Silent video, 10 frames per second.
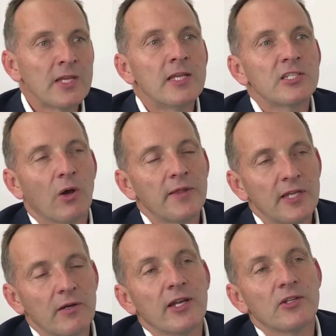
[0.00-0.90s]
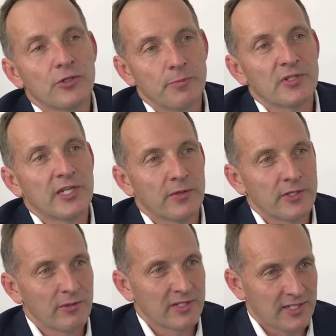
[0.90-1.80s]
So I think around 2% on the
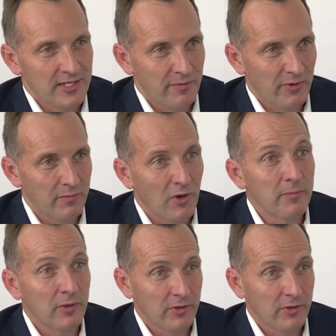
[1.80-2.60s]
US 10-year bond might be where